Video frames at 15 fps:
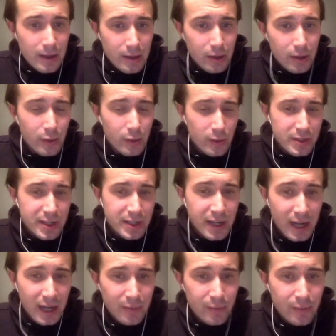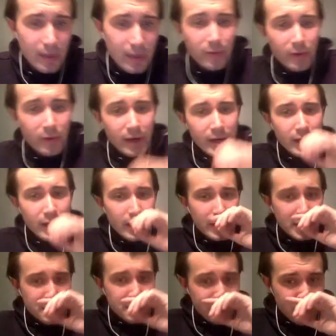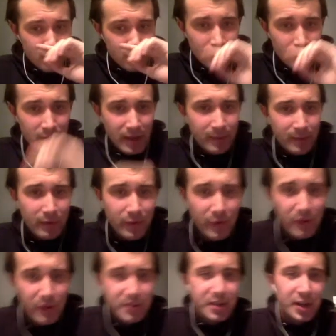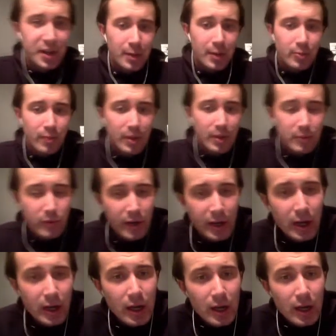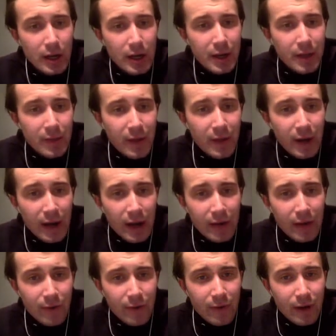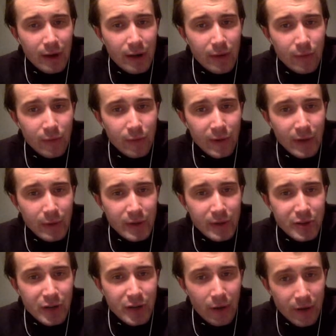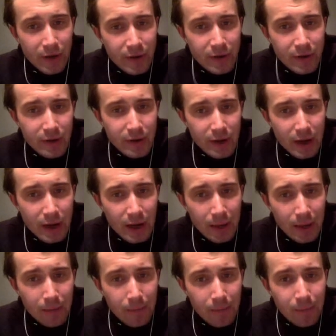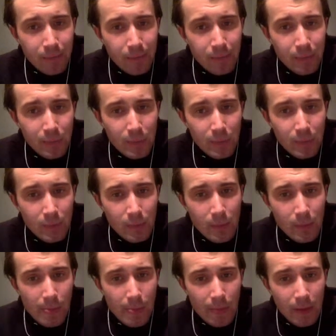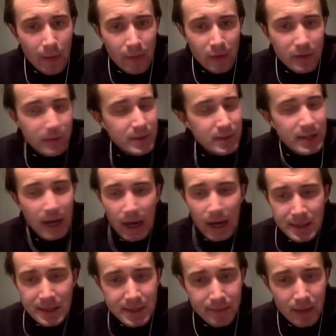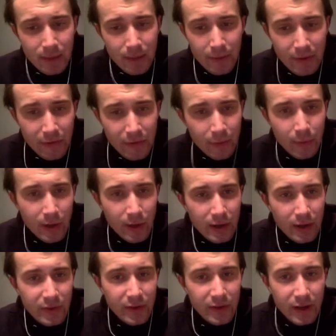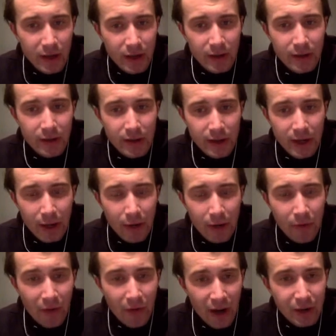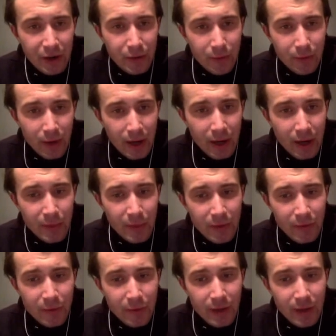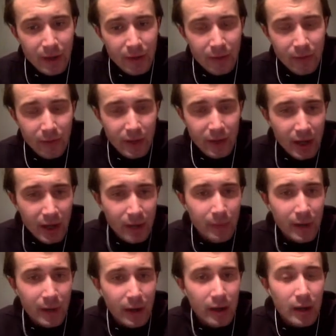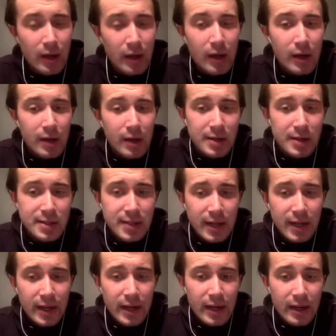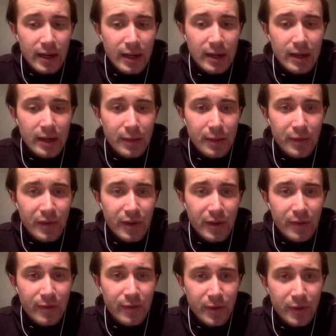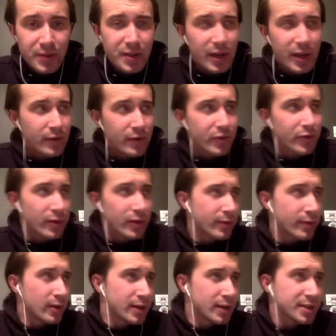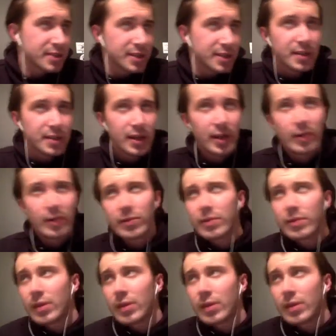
Coolest camp memory is probably my first camp memory that I have really with Jared. I've got tons of memories from when I was a kid caravanning around, but from camping, I'd say it was our first ever trip. We were like 16.